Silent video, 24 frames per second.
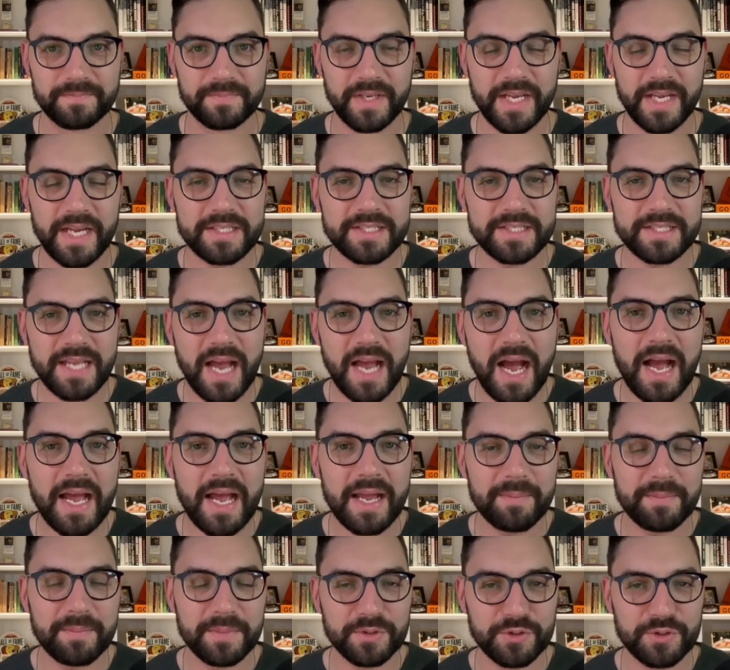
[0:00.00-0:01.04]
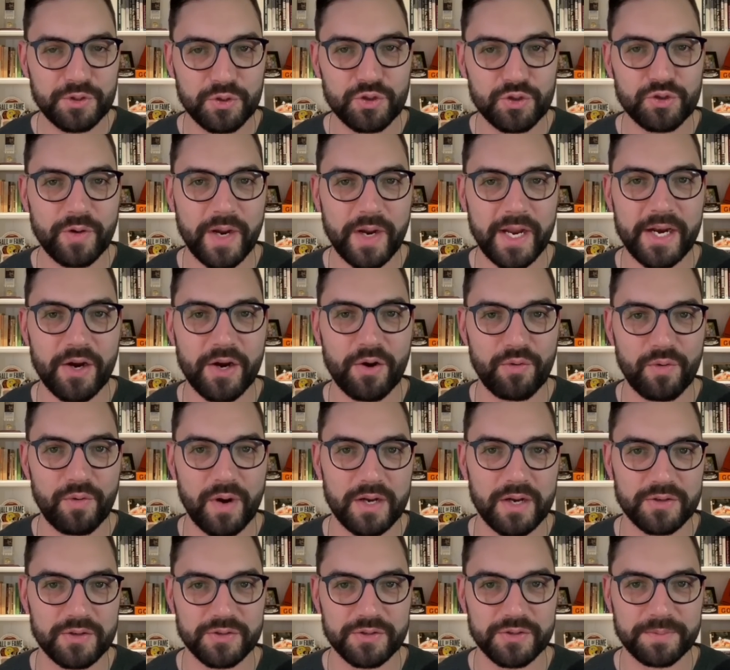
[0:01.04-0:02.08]
It's time to trade Aaron
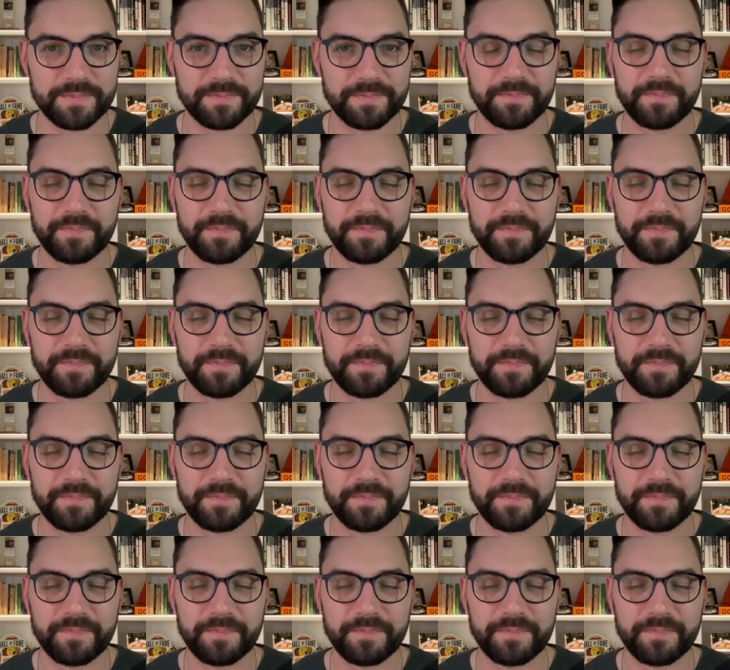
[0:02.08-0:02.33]
Rodgers.